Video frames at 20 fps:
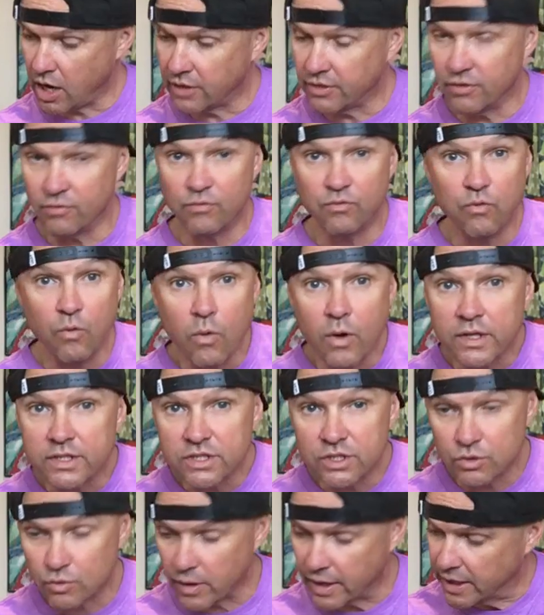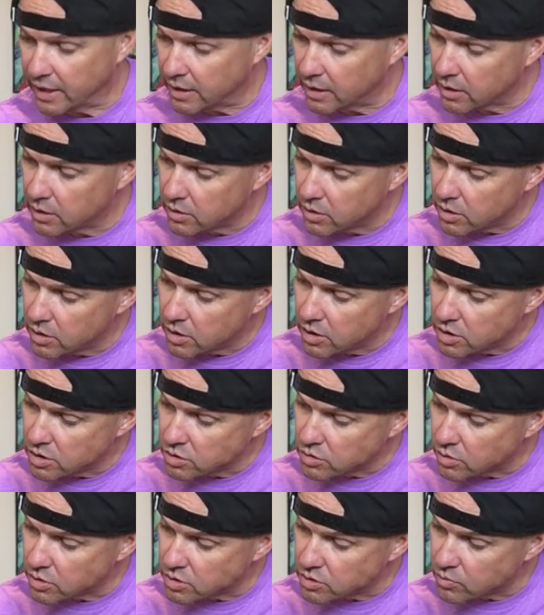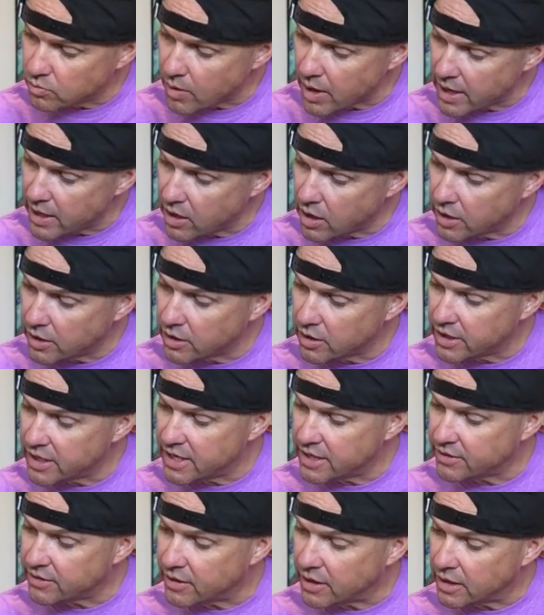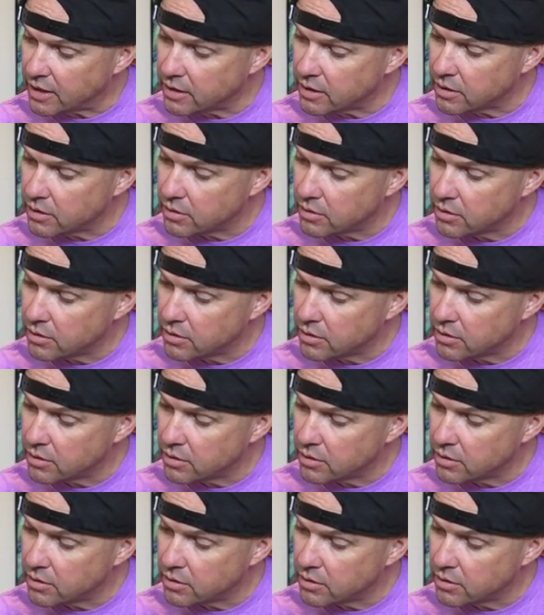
on the fourth string. So it's right underneath it.